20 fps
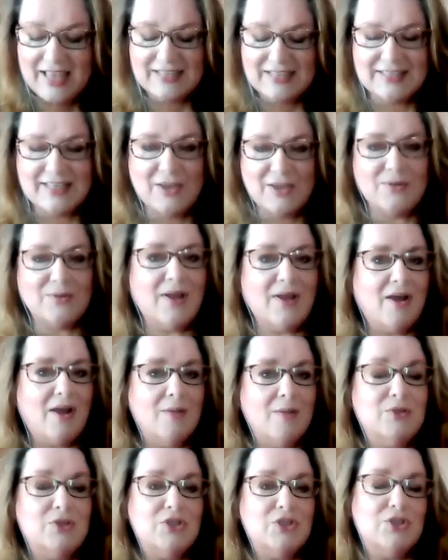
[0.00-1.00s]
So
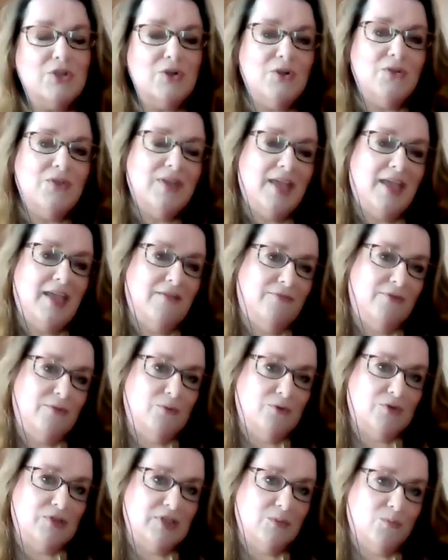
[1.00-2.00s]
I'm sure that
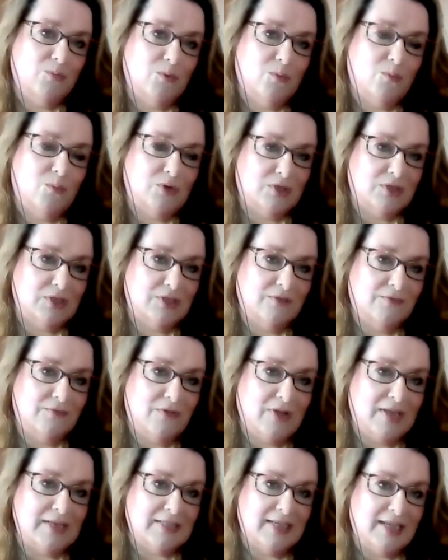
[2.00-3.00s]
everybody will want to
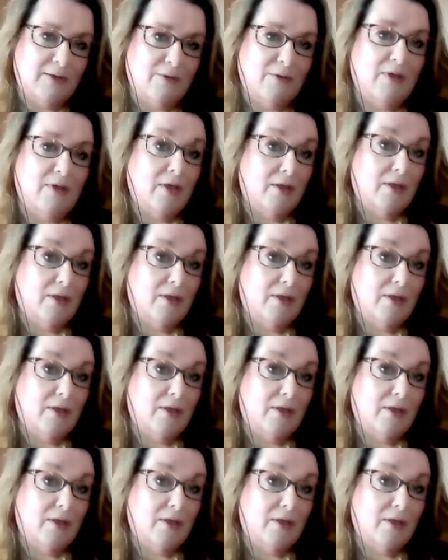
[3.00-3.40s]
find out